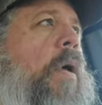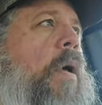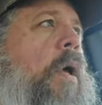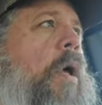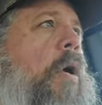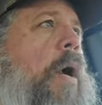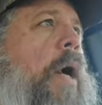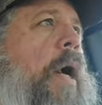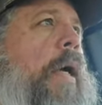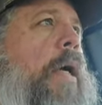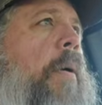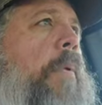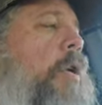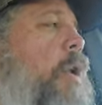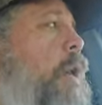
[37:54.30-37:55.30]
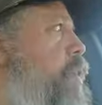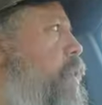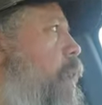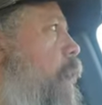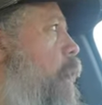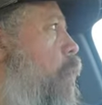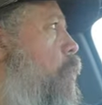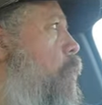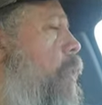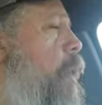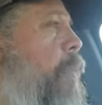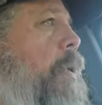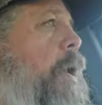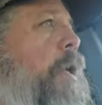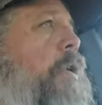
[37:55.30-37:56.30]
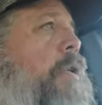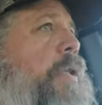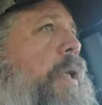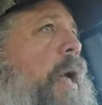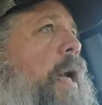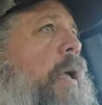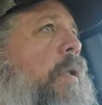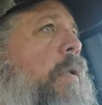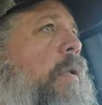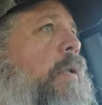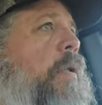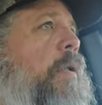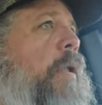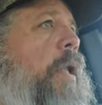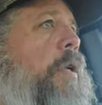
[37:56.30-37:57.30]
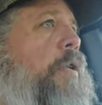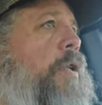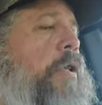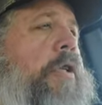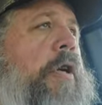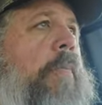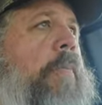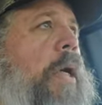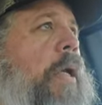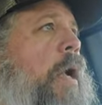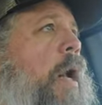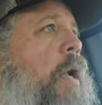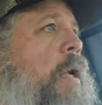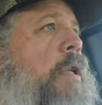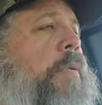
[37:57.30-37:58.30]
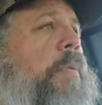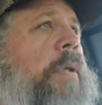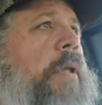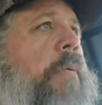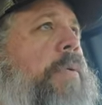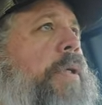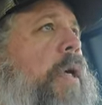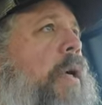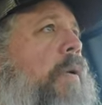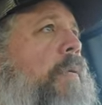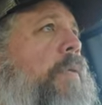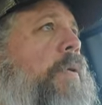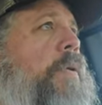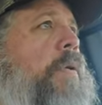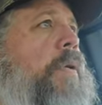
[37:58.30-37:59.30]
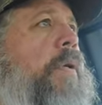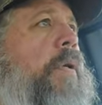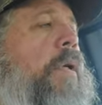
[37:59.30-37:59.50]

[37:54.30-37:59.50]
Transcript: You know, I come across a lot of owner operators that just aren't being honest with themselves.